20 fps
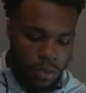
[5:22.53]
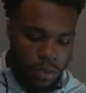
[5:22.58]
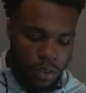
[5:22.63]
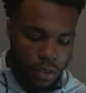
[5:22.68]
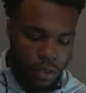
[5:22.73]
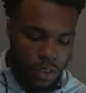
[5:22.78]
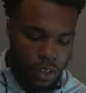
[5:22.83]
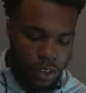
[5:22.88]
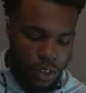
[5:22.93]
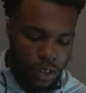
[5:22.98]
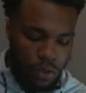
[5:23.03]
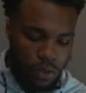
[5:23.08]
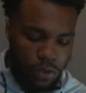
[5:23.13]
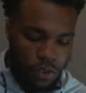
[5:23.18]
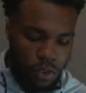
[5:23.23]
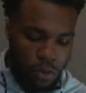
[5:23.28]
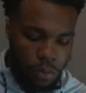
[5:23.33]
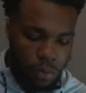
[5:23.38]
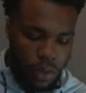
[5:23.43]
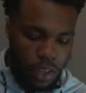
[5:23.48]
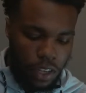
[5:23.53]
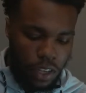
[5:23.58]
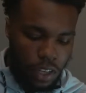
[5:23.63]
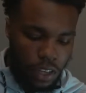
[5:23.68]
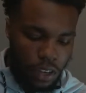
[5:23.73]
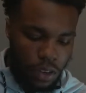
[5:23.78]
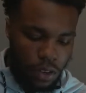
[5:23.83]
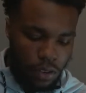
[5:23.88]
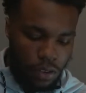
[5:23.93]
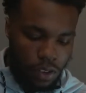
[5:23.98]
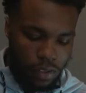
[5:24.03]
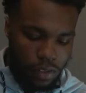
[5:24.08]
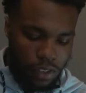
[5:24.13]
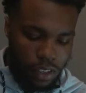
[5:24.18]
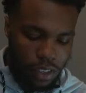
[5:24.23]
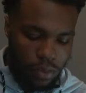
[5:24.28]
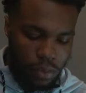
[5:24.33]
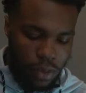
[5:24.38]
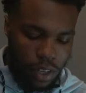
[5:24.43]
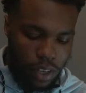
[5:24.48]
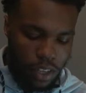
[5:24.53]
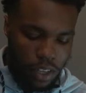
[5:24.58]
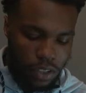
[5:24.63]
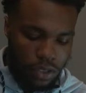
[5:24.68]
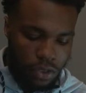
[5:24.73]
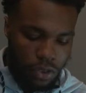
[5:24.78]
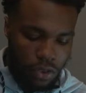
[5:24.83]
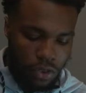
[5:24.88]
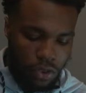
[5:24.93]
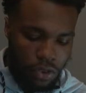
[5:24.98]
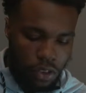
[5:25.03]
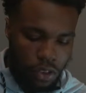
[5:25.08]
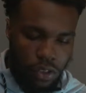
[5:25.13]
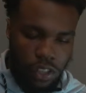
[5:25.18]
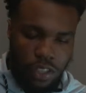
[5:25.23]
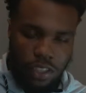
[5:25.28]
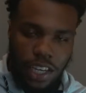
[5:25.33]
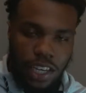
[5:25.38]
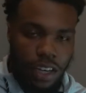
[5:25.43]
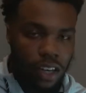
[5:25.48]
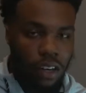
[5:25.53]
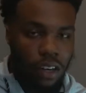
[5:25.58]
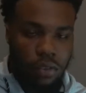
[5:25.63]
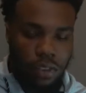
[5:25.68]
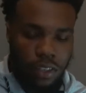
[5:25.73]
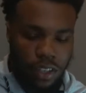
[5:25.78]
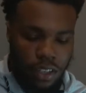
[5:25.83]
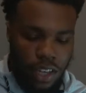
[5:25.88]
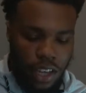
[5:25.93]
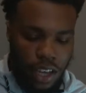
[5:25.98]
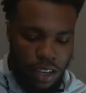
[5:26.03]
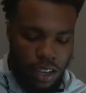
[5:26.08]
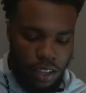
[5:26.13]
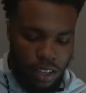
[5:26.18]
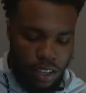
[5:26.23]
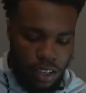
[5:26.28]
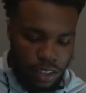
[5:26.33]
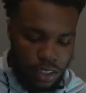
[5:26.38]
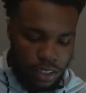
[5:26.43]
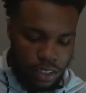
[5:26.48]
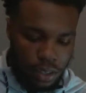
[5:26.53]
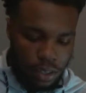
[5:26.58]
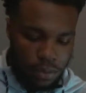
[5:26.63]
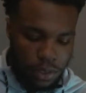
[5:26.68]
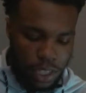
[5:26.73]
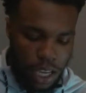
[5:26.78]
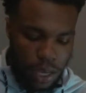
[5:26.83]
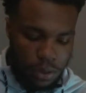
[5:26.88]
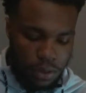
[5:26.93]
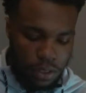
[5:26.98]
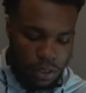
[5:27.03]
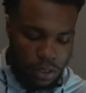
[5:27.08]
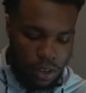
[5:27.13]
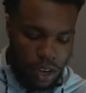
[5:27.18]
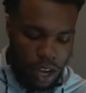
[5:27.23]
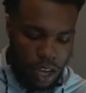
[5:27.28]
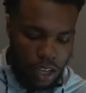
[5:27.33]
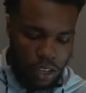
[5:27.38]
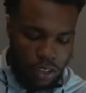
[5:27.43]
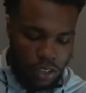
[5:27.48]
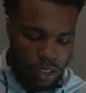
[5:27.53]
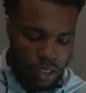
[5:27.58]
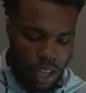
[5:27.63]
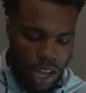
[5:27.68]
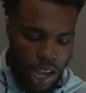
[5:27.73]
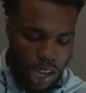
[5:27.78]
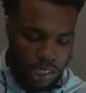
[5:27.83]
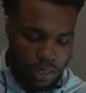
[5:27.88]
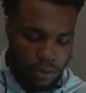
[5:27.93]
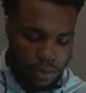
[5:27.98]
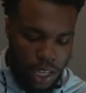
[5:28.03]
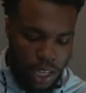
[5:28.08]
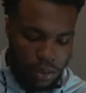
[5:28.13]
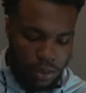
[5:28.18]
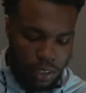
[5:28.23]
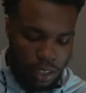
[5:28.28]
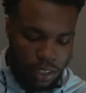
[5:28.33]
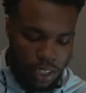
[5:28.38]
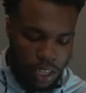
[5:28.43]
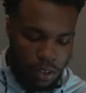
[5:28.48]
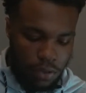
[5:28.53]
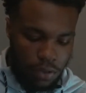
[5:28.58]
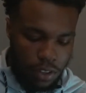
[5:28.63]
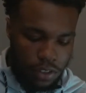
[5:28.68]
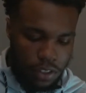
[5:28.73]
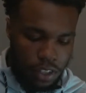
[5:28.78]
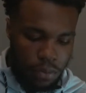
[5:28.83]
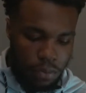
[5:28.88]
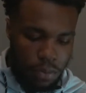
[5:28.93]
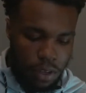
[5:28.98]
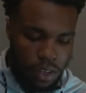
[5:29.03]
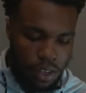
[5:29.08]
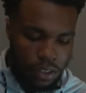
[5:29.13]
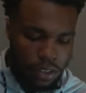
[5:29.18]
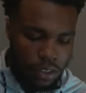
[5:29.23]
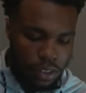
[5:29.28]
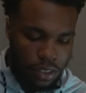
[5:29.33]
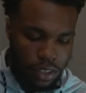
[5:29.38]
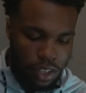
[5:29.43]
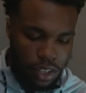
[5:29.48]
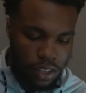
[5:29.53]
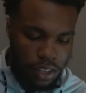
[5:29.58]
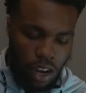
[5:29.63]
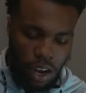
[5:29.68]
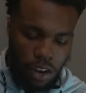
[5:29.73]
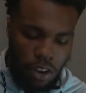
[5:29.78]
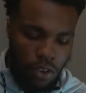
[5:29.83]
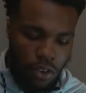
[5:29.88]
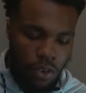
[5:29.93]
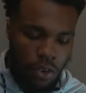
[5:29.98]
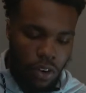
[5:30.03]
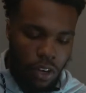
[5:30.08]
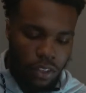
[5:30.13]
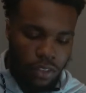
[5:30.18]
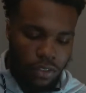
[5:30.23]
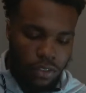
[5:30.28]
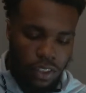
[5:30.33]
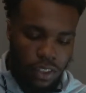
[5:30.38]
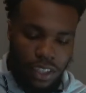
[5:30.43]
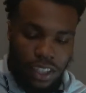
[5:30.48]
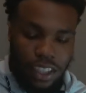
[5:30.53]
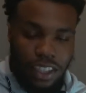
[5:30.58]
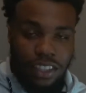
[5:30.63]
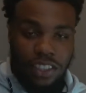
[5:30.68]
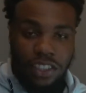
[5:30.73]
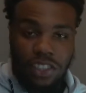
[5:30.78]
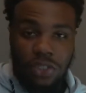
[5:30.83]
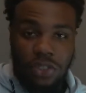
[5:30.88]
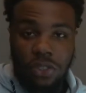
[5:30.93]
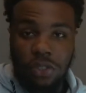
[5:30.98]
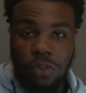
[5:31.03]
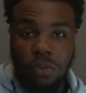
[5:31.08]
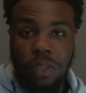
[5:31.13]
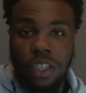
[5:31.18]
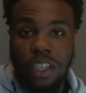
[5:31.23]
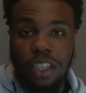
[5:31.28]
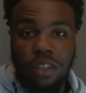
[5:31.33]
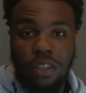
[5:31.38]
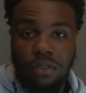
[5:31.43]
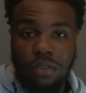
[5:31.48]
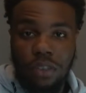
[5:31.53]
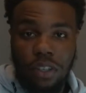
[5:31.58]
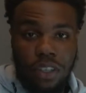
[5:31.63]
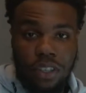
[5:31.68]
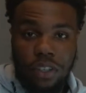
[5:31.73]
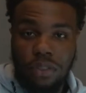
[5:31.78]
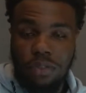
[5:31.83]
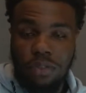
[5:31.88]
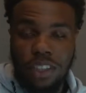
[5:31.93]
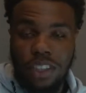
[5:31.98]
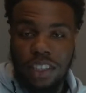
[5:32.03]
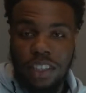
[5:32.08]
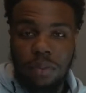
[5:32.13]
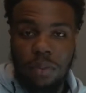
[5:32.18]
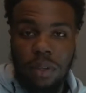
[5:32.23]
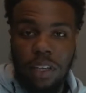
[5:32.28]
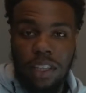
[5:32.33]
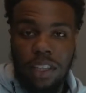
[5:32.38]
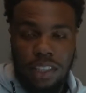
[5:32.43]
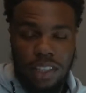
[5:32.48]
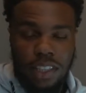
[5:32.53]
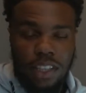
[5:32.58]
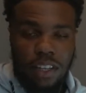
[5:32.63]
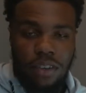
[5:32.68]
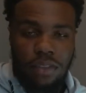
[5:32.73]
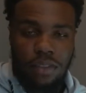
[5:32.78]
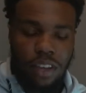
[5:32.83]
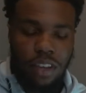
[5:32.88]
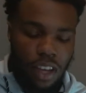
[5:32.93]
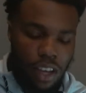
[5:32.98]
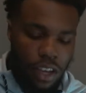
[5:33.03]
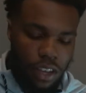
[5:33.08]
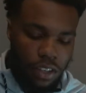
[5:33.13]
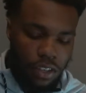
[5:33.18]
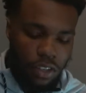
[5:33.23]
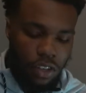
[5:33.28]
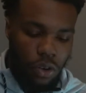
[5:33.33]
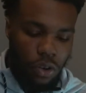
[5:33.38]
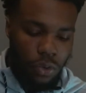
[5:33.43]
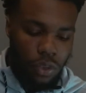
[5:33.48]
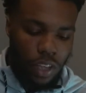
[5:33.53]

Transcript: you can go for a minute, 15 minutes, or you can take it off for the day. Sometimes, you know, I ain't gonna lie, sometimes I'll say 15 minutes and then I'll go on the social media for a good 15 minutes and then you know